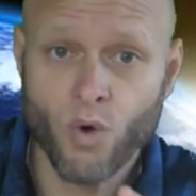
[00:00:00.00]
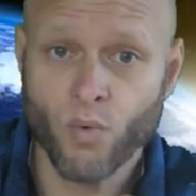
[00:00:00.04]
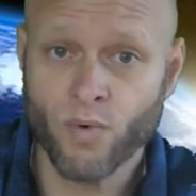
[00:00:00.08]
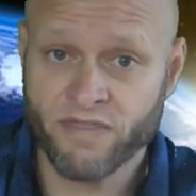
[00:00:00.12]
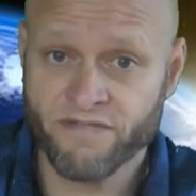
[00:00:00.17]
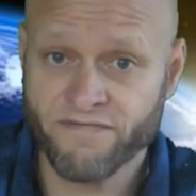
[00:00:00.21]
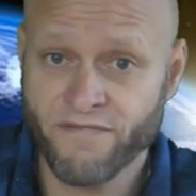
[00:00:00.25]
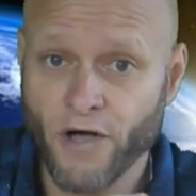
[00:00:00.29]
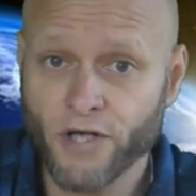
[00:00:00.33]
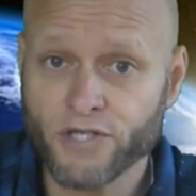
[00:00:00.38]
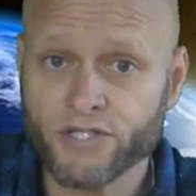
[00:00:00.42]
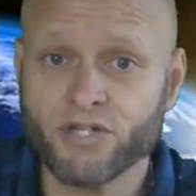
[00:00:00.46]

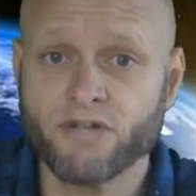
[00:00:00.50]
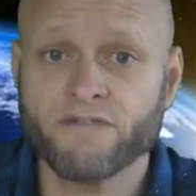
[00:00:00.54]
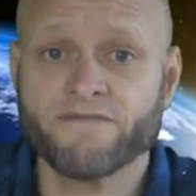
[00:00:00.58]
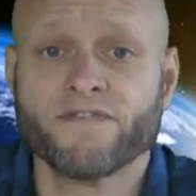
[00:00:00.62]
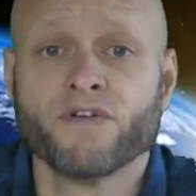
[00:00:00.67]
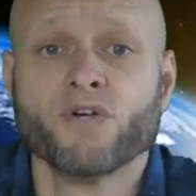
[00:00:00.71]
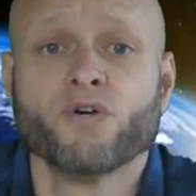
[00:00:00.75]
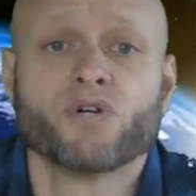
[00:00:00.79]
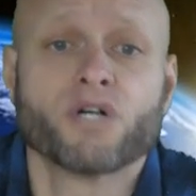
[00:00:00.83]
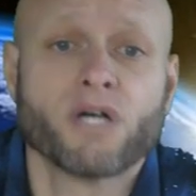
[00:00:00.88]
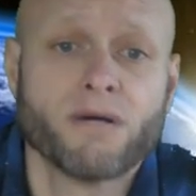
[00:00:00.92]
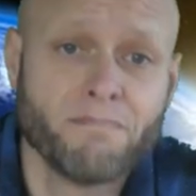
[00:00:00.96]
With fossil
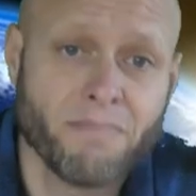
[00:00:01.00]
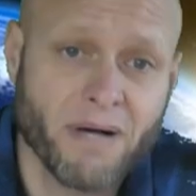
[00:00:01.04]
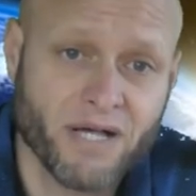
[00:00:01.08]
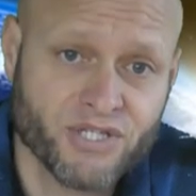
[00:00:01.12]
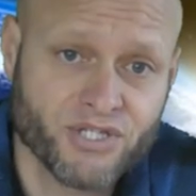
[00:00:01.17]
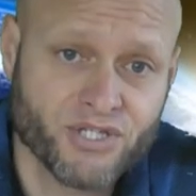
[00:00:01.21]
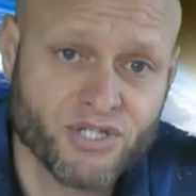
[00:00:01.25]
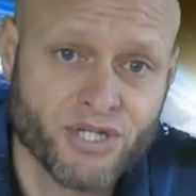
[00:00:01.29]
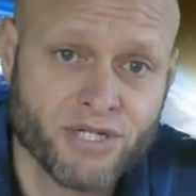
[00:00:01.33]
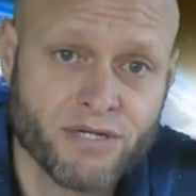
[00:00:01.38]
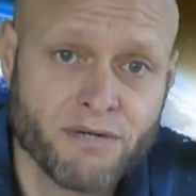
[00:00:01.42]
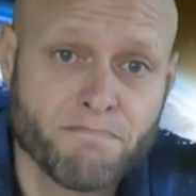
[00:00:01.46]
fuel
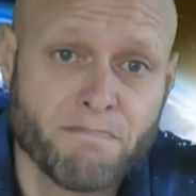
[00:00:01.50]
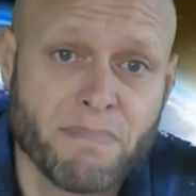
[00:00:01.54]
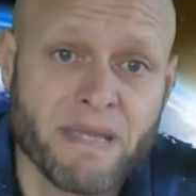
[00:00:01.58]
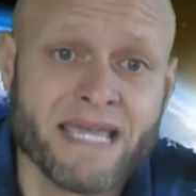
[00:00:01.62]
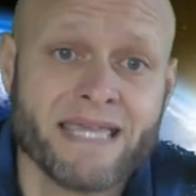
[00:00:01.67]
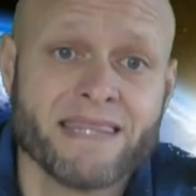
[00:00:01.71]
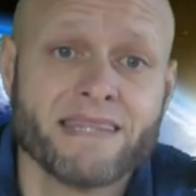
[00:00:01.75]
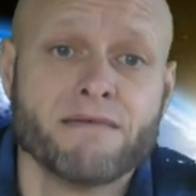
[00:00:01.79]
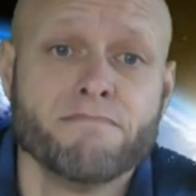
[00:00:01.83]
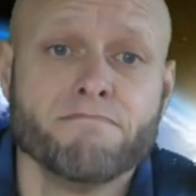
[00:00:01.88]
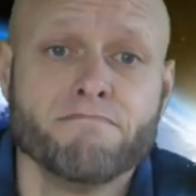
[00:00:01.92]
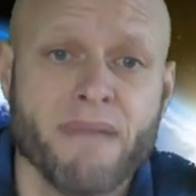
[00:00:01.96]
combustion
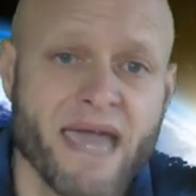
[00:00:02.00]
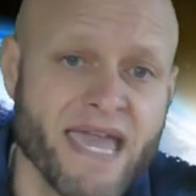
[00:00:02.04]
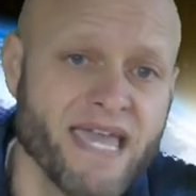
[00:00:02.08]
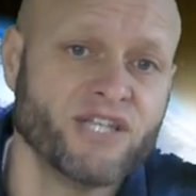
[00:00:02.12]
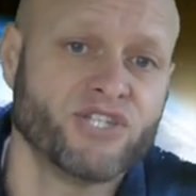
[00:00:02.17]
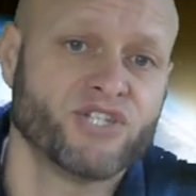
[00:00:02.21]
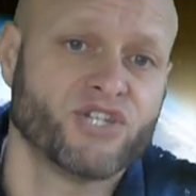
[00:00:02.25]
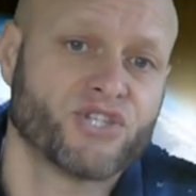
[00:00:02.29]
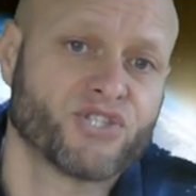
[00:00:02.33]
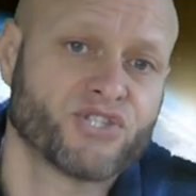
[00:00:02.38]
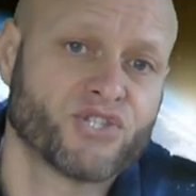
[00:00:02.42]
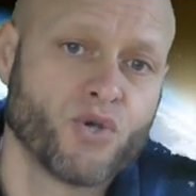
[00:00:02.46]
being the
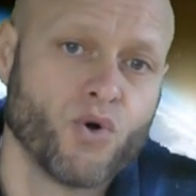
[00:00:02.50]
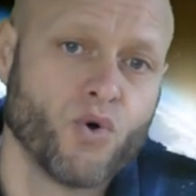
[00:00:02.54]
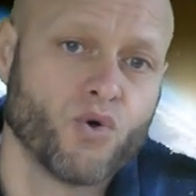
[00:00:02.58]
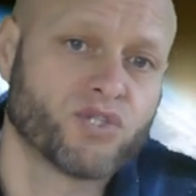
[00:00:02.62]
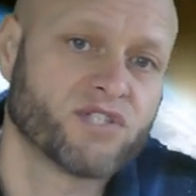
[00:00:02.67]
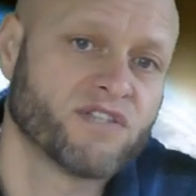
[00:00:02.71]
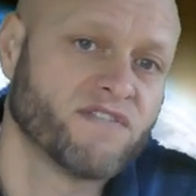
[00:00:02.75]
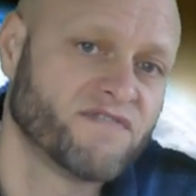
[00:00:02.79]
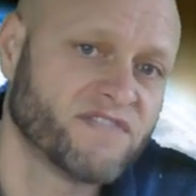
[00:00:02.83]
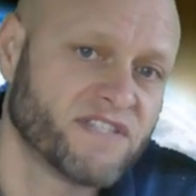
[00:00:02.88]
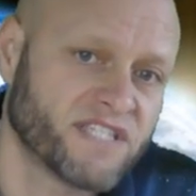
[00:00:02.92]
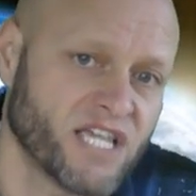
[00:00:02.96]
major
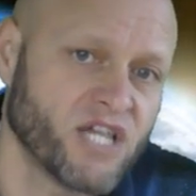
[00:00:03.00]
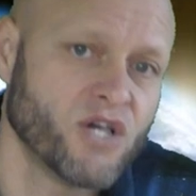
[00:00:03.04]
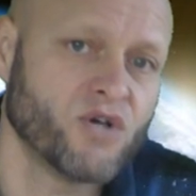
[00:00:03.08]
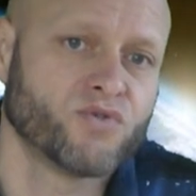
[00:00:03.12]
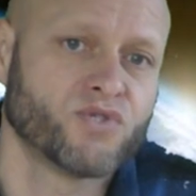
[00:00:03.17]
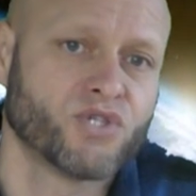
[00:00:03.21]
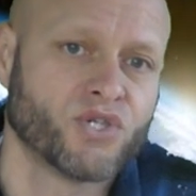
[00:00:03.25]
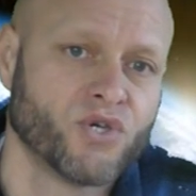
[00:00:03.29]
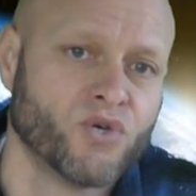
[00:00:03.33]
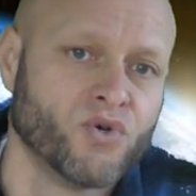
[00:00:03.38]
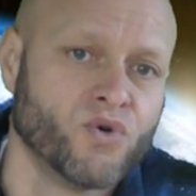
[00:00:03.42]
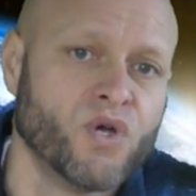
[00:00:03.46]
source of
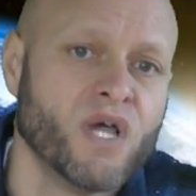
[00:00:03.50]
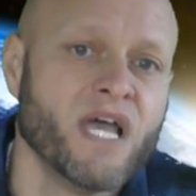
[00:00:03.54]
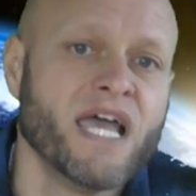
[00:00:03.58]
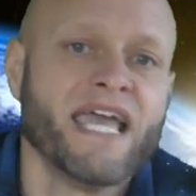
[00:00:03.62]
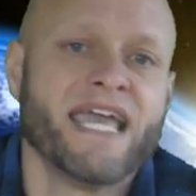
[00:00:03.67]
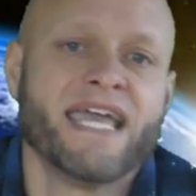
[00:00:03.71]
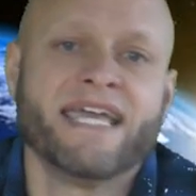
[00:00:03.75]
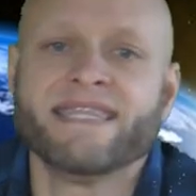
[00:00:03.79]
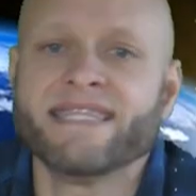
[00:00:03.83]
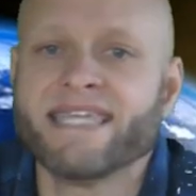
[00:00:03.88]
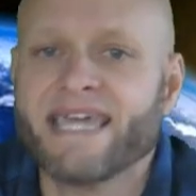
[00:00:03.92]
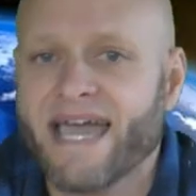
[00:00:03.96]
CO2
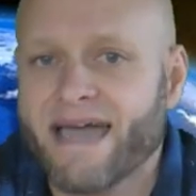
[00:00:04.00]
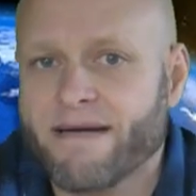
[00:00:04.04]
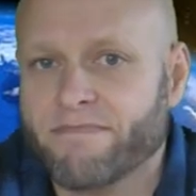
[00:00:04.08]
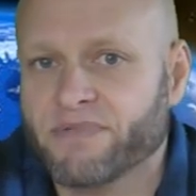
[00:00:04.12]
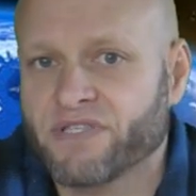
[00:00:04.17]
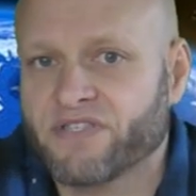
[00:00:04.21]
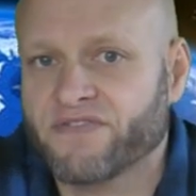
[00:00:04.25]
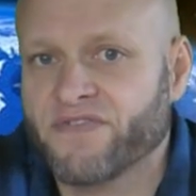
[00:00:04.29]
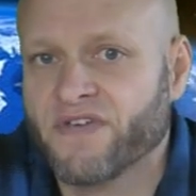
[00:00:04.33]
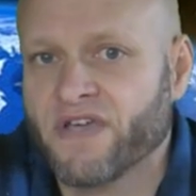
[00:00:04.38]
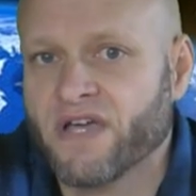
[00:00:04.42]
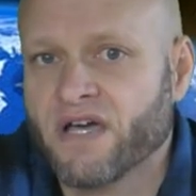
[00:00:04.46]
in the
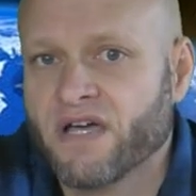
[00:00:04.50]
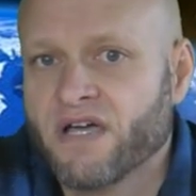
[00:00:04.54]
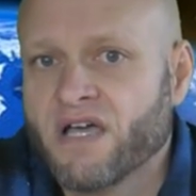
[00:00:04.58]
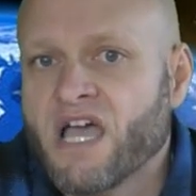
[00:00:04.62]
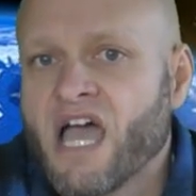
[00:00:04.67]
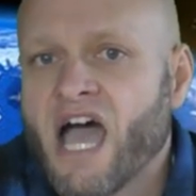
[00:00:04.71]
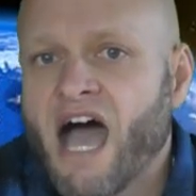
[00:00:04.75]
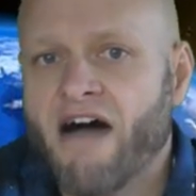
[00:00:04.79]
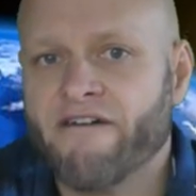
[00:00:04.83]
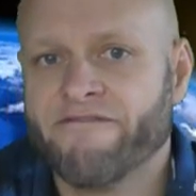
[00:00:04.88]
atmosphere,